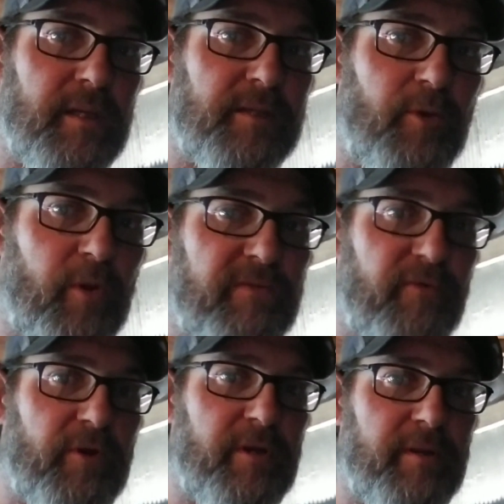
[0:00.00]
torque
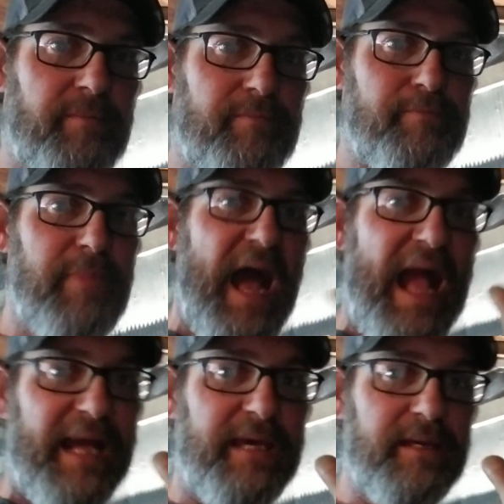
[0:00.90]
converter
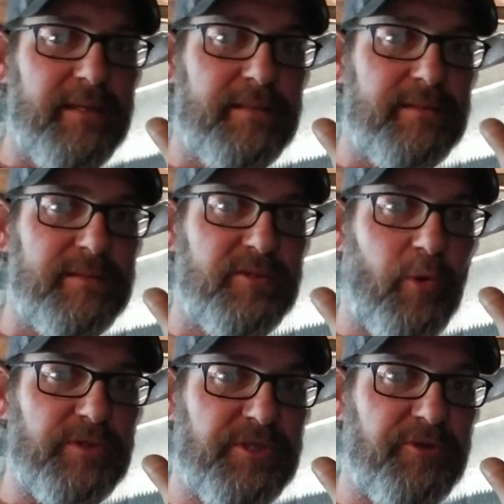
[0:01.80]
back
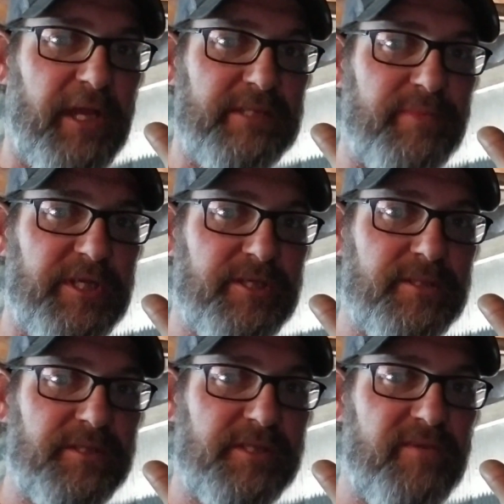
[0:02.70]
towards the transmission.
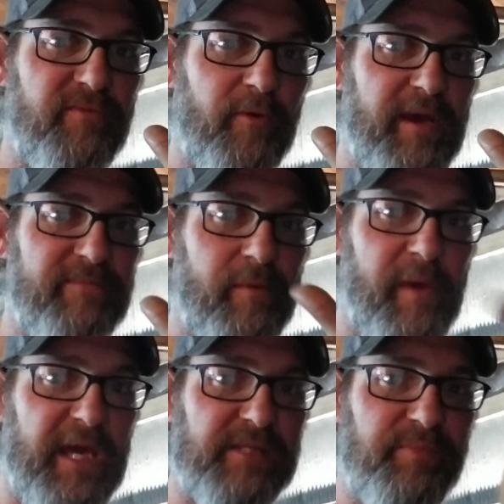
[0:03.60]
The C4
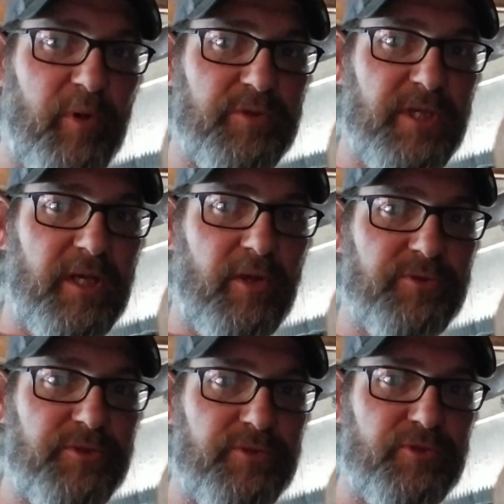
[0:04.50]
FMX pulls it
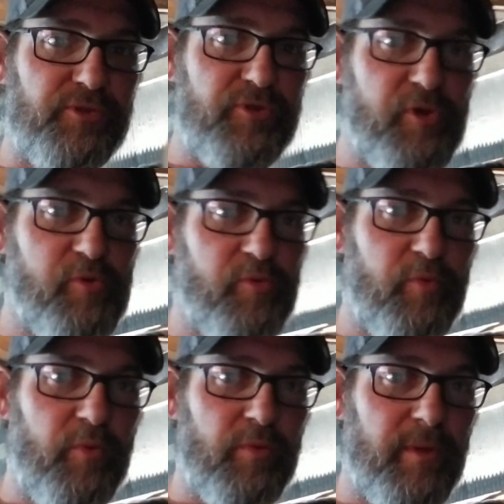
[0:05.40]
closer to
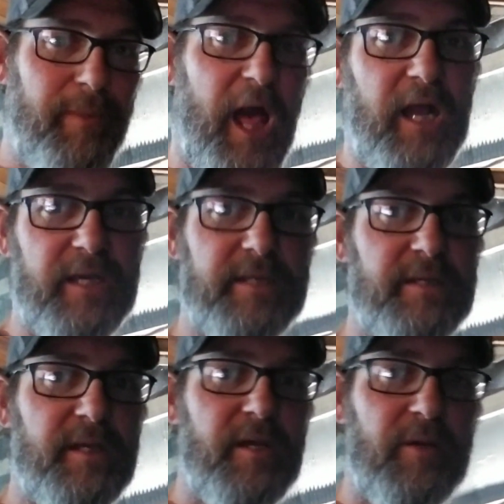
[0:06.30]
the block.
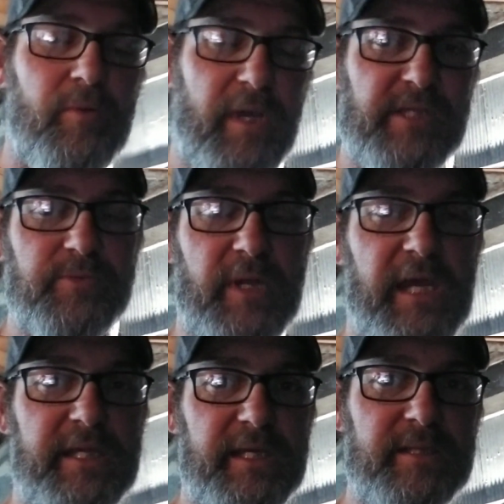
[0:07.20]
Well, guess what
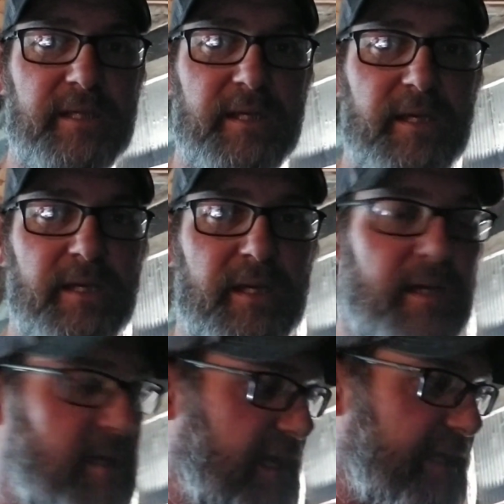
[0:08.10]
I did?
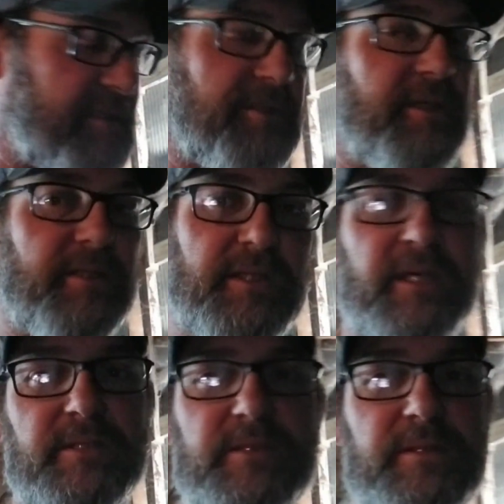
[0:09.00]
I had the
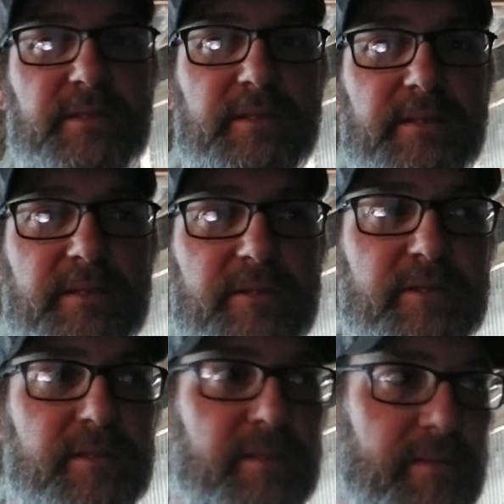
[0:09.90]
C6
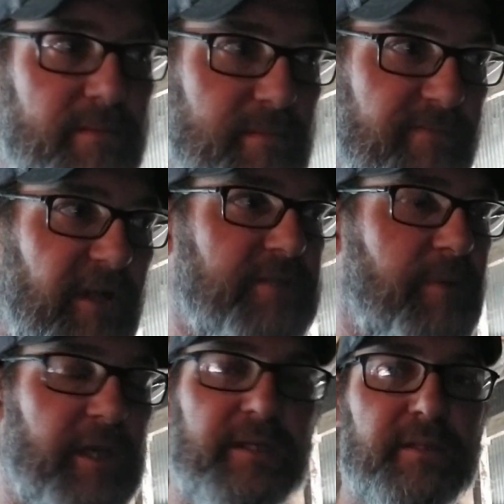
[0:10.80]
flex
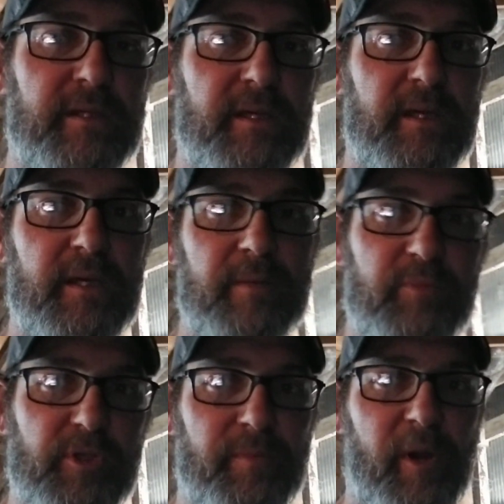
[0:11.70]
plate,
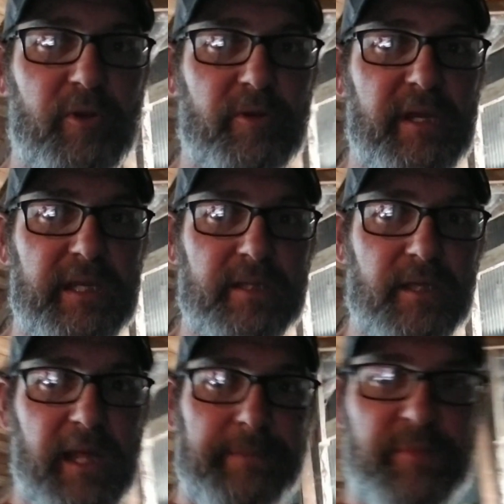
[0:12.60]
put the motor in,
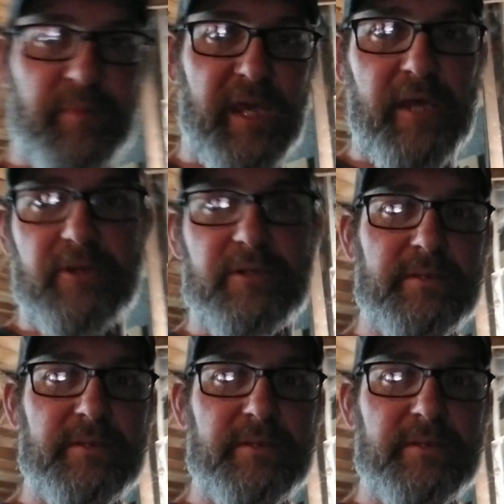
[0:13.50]
clamped them together,